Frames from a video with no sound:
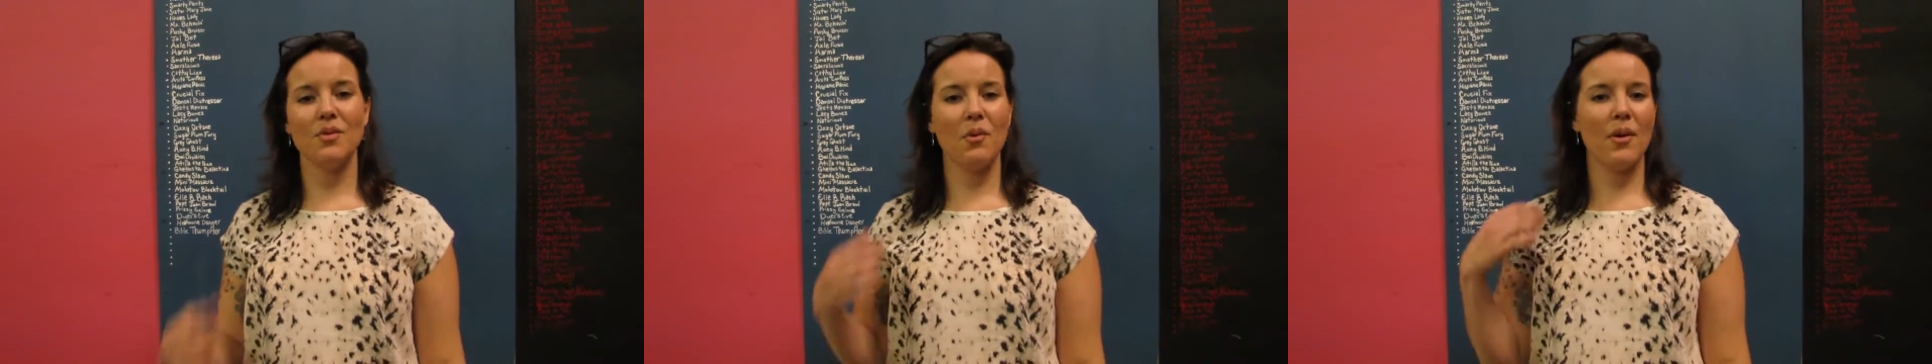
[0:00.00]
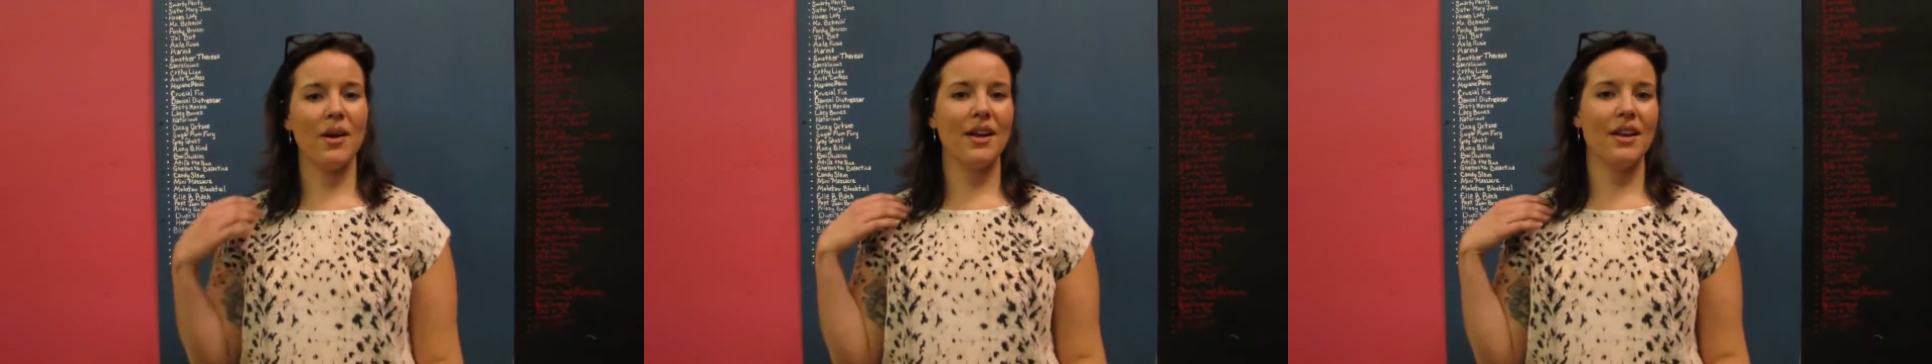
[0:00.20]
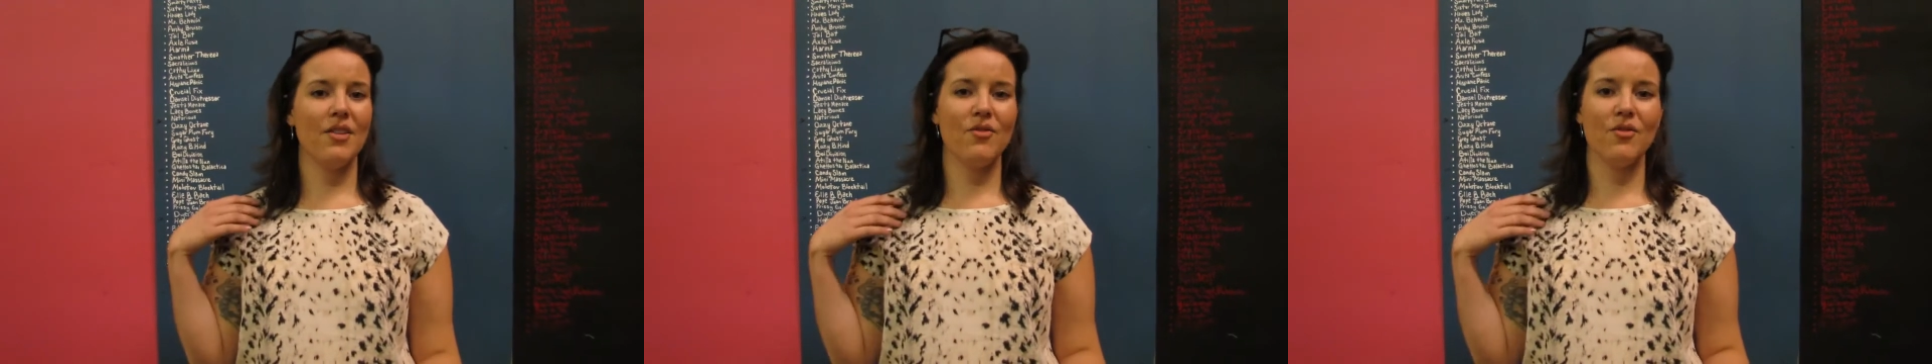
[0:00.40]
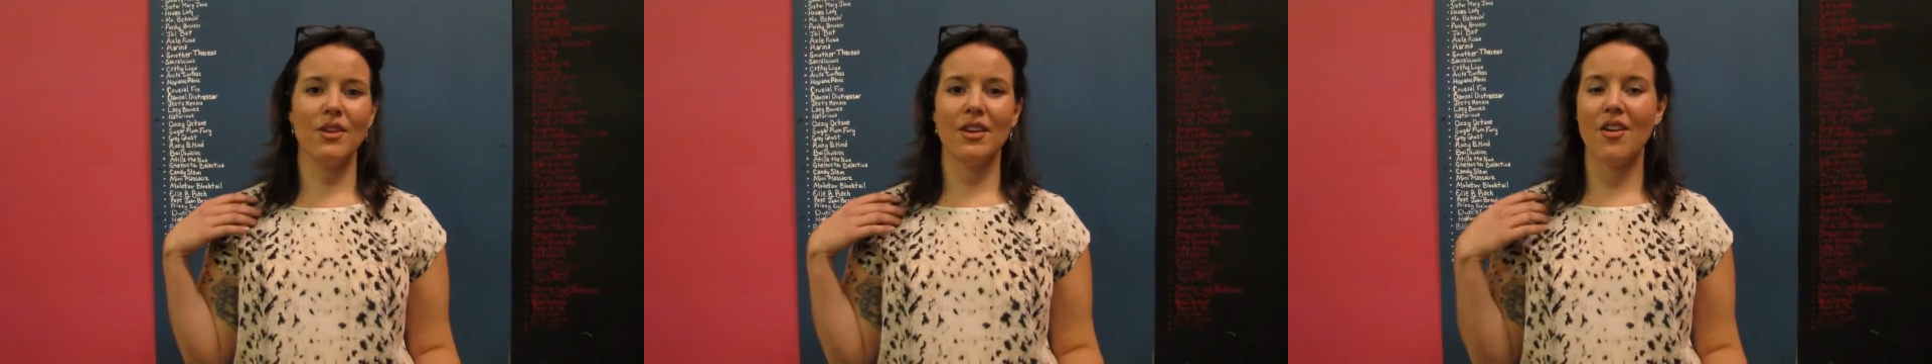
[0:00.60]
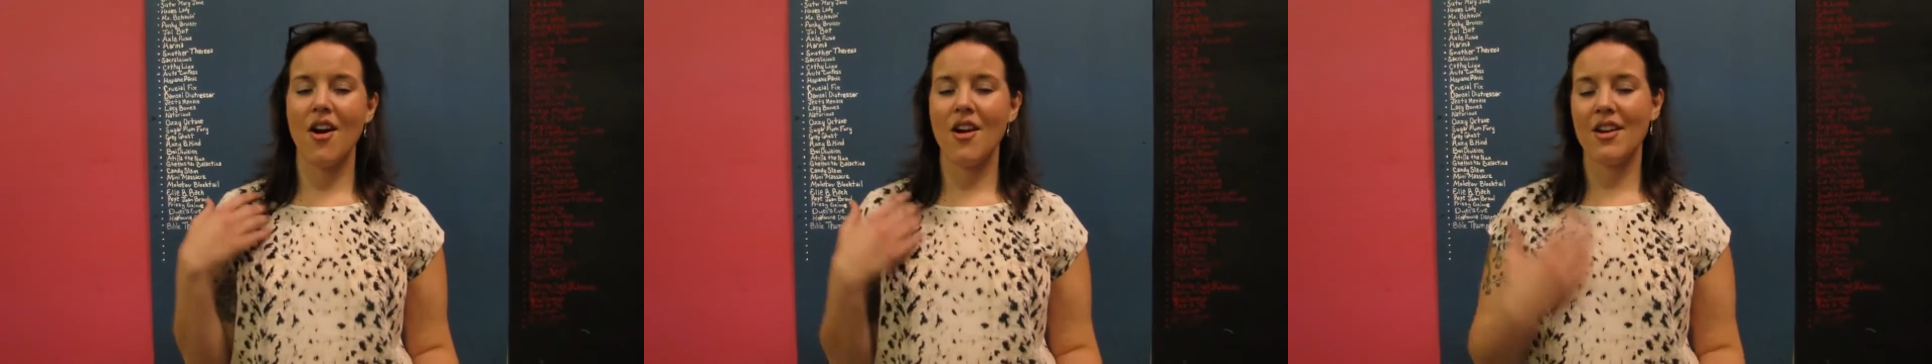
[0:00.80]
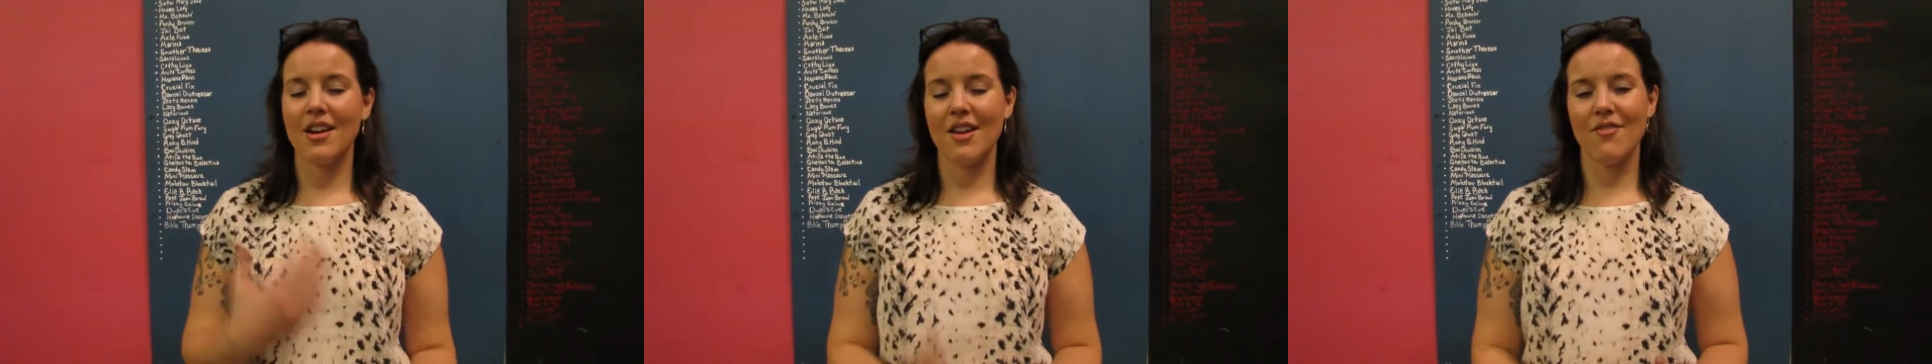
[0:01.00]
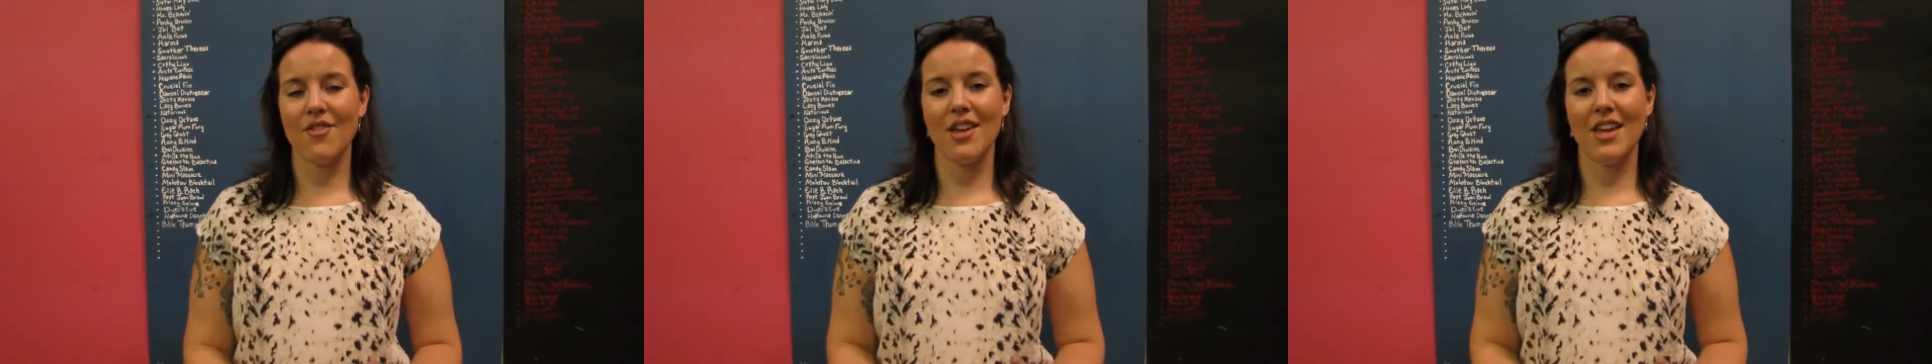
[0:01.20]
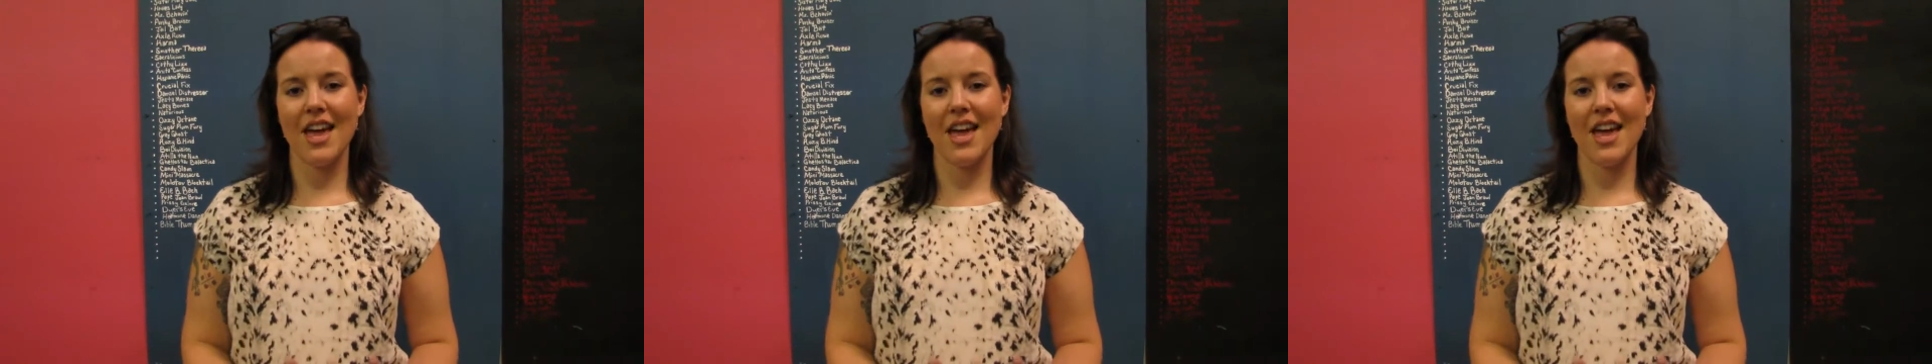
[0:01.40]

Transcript: We're working really hard at every